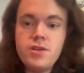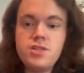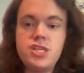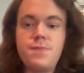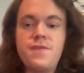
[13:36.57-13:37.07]

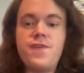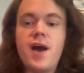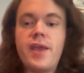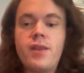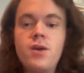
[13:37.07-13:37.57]
she'll be
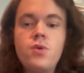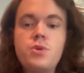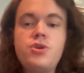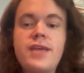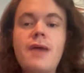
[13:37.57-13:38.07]
fine.
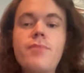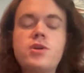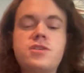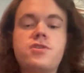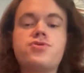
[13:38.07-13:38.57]
We took out
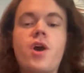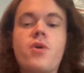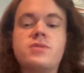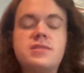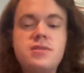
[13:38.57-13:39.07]
most of the
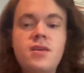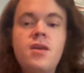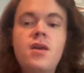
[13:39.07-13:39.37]
drones.